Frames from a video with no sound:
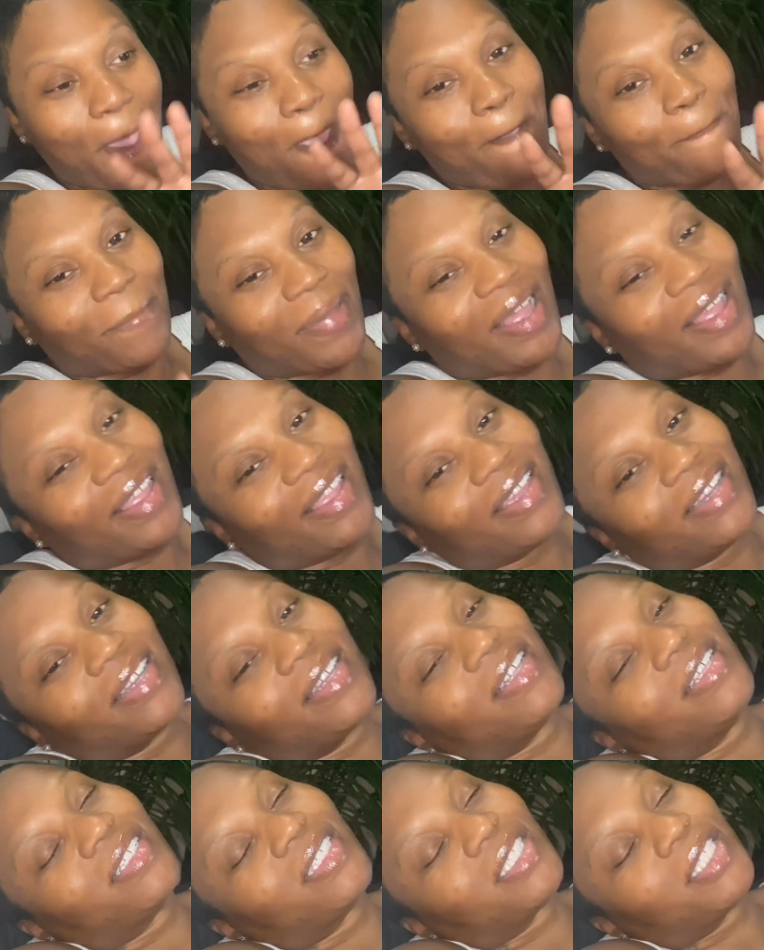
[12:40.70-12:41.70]
my
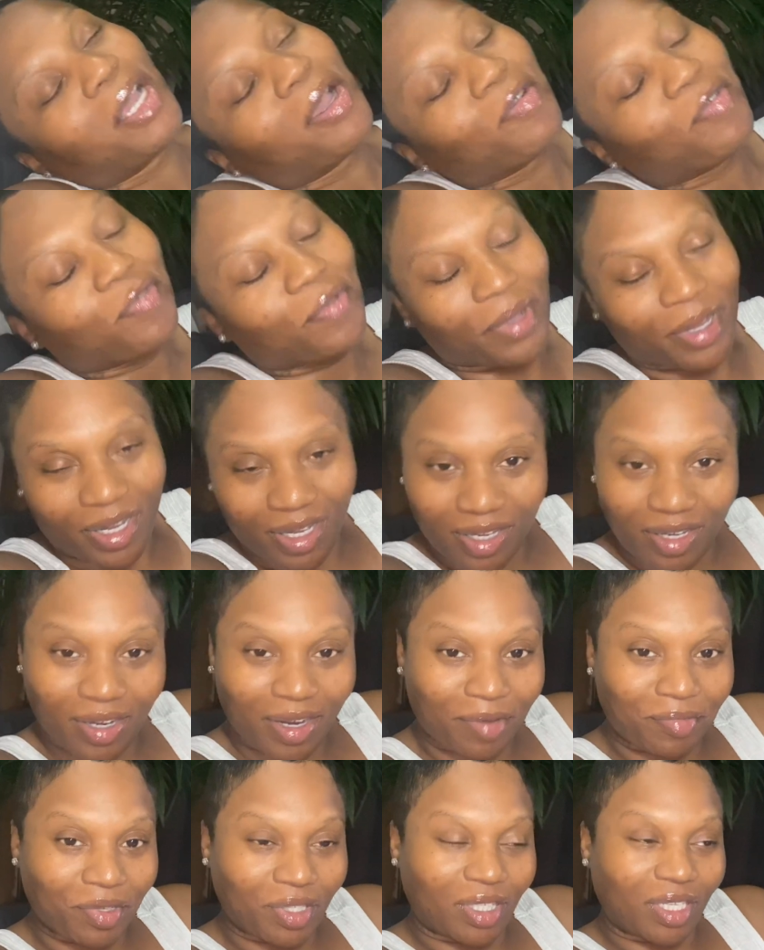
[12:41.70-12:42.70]
editing software and
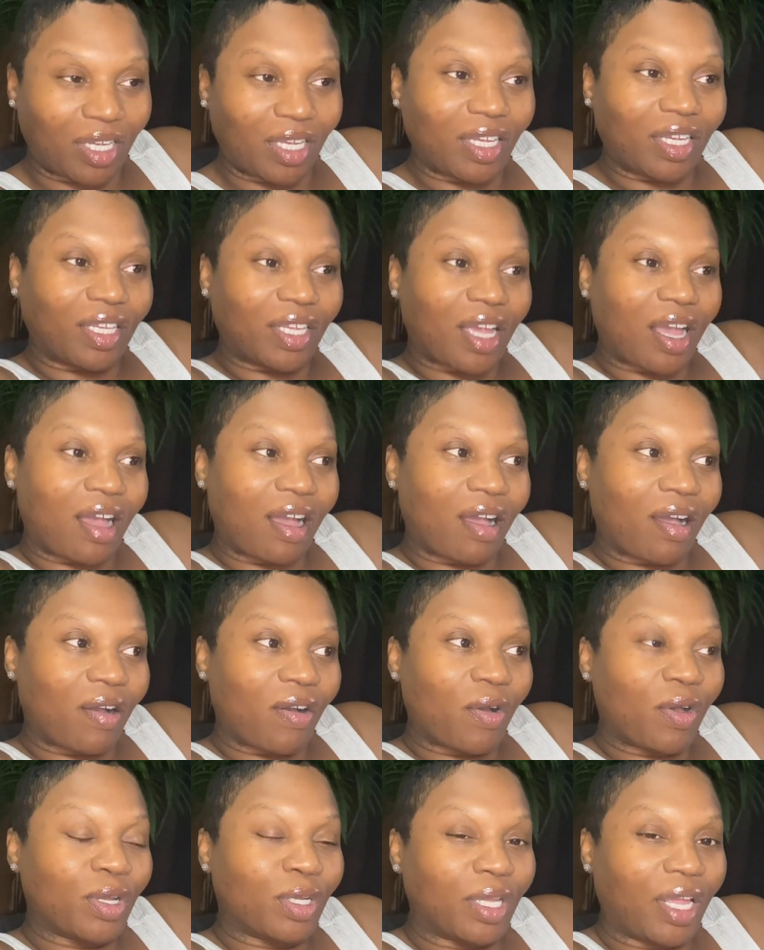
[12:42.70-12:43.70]
everything,
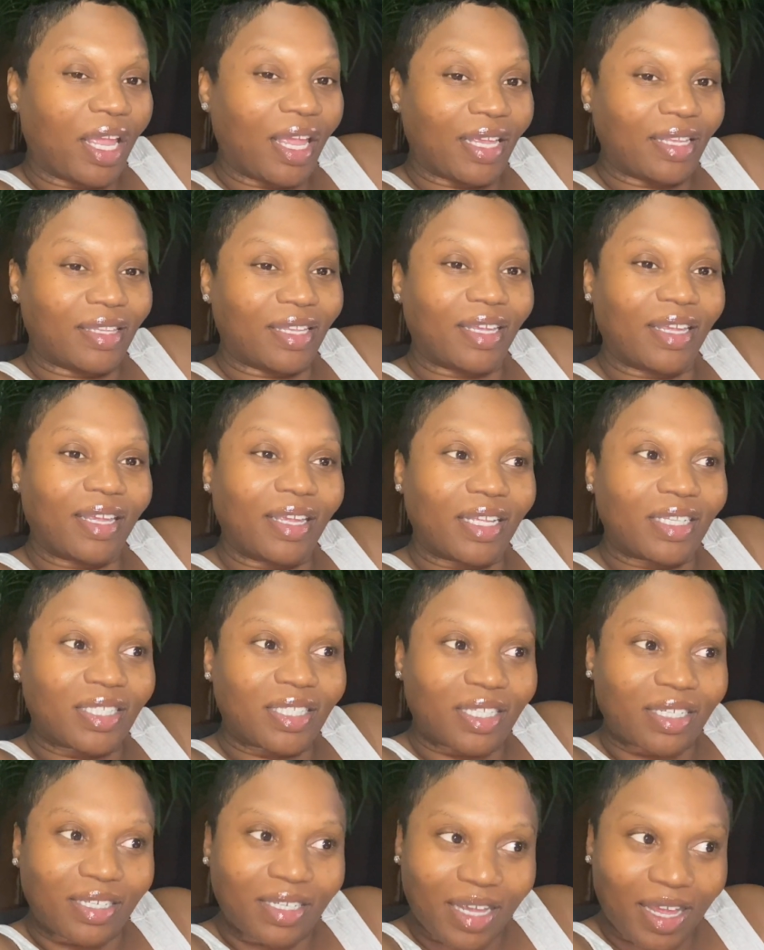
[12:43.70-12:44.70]
y'all. And then
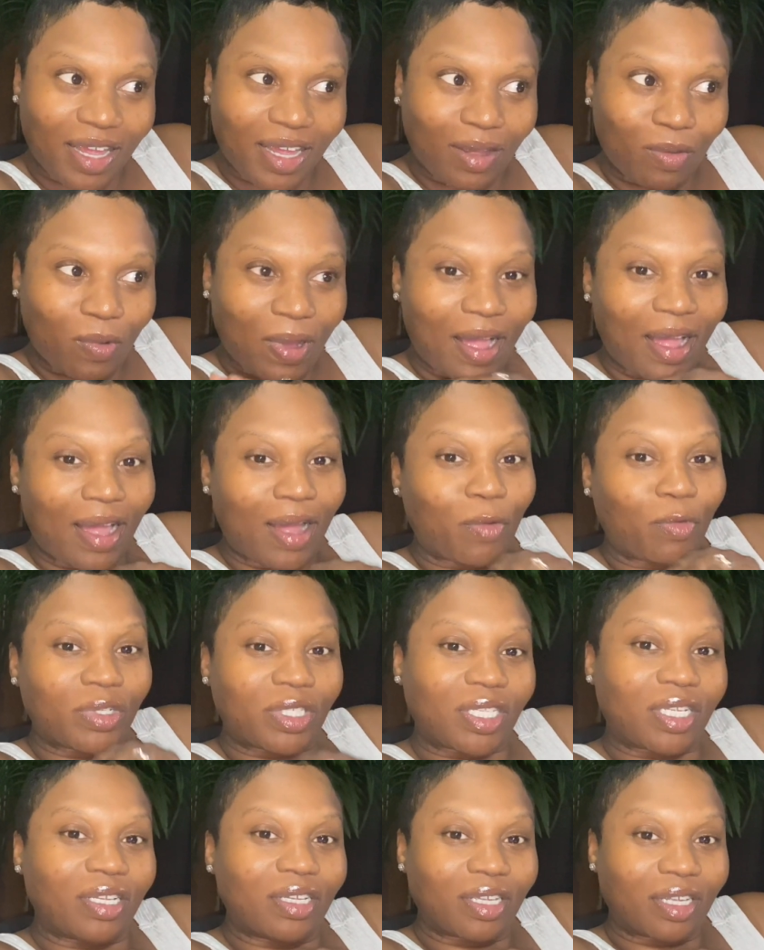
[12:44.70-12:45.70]
today, while I
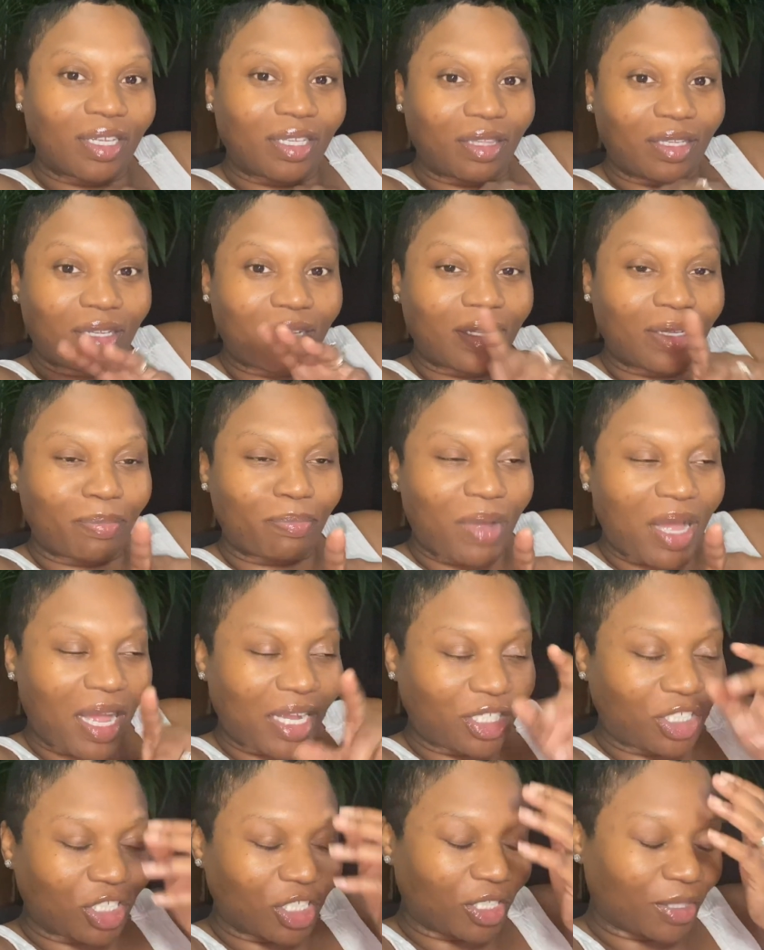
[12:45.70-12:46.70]
was cooking the
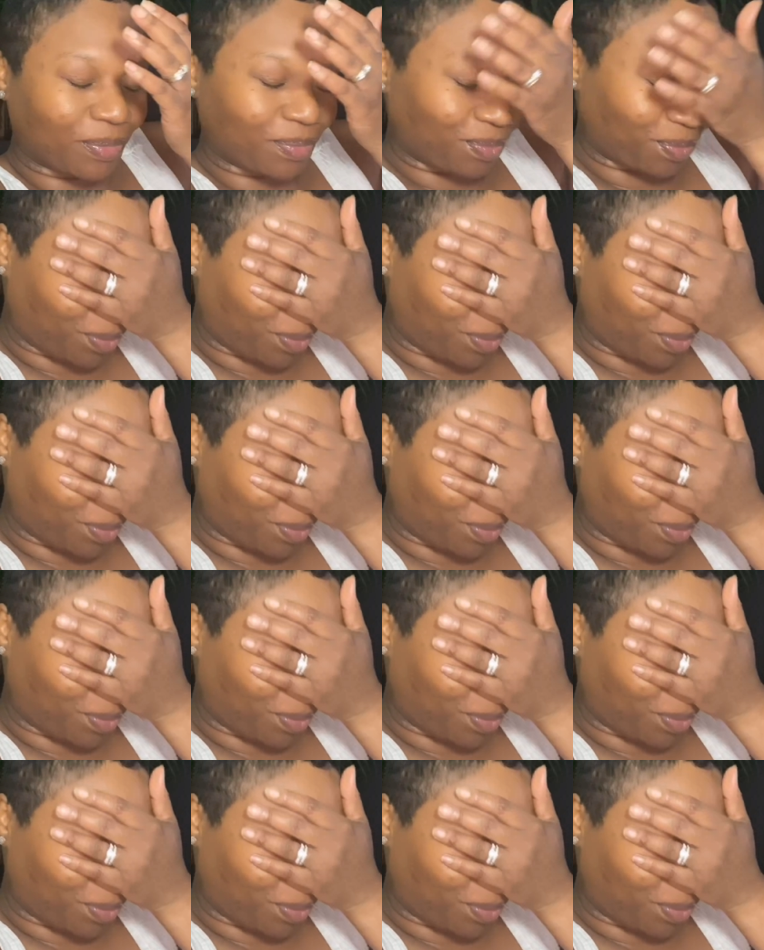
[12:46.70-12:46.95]
hibachi,